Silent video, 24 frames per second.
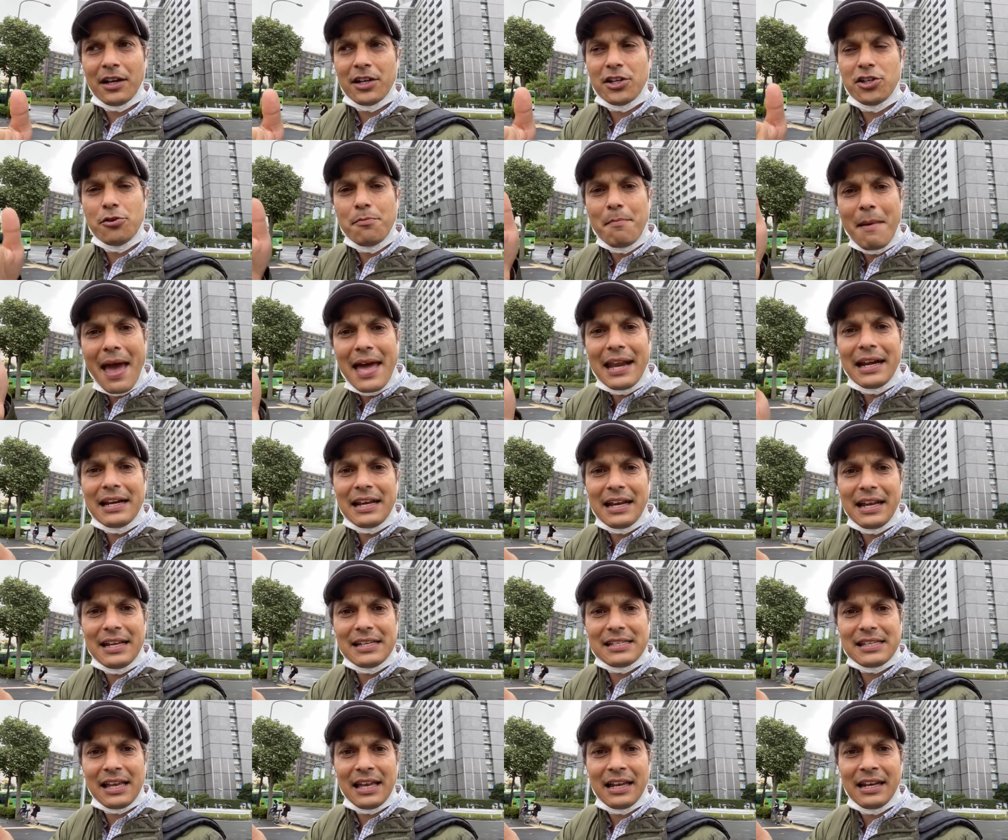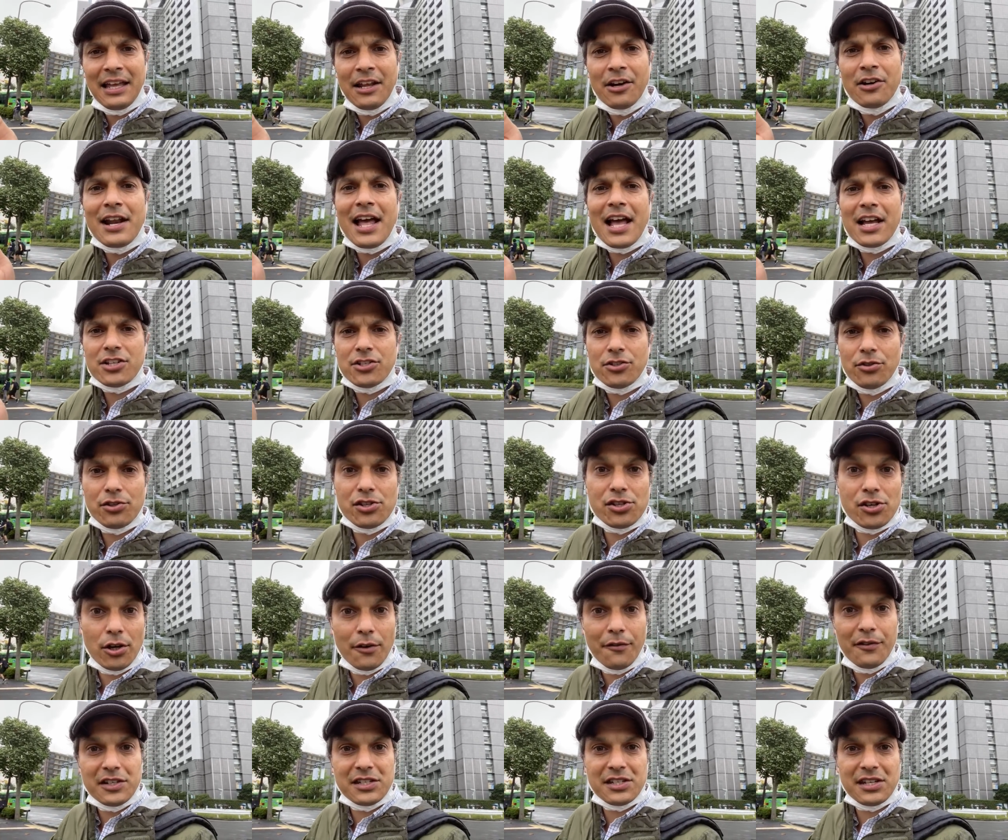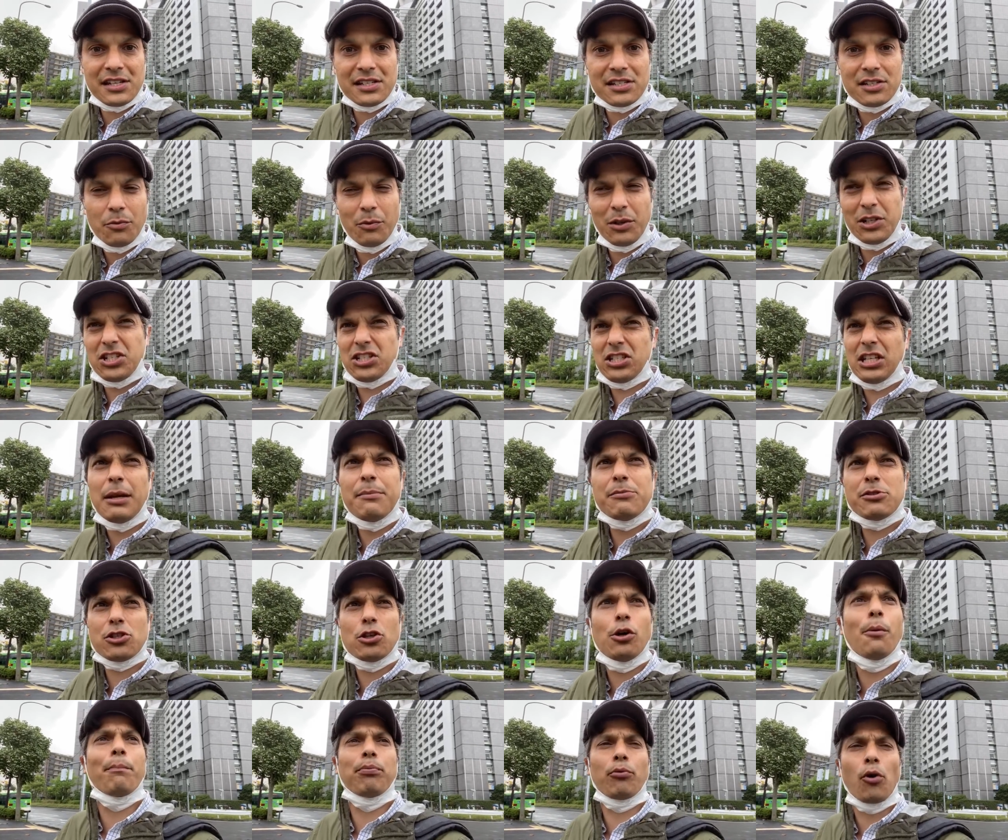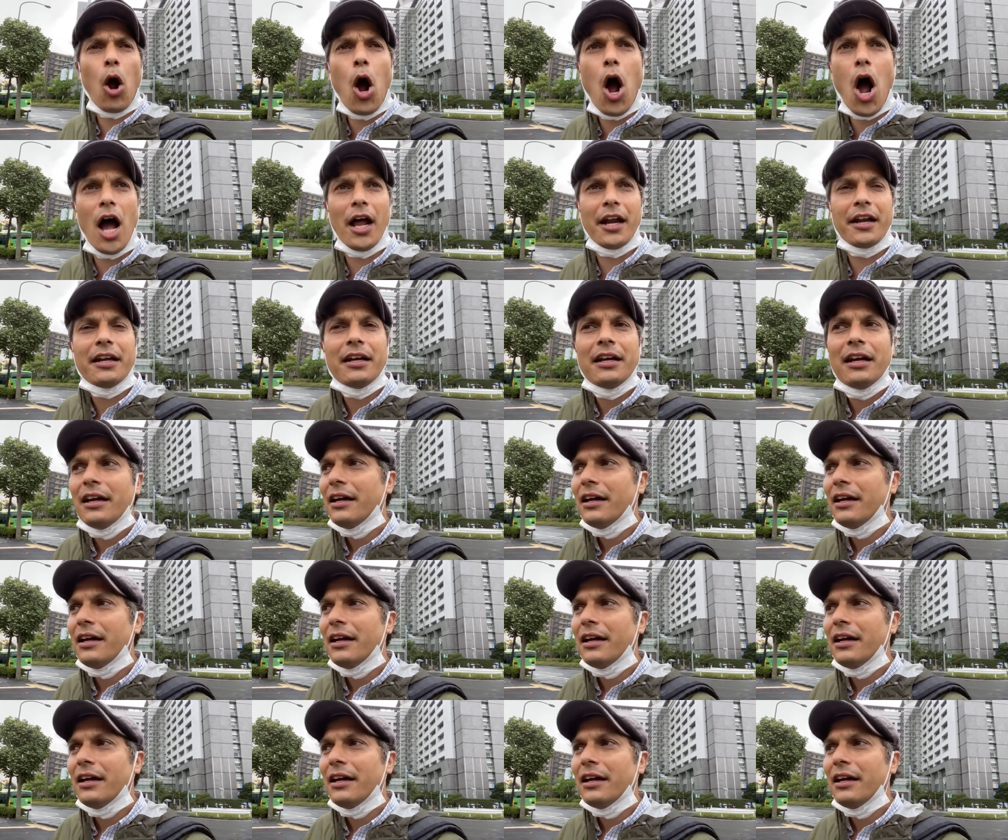humanities and international services, which seems so broad.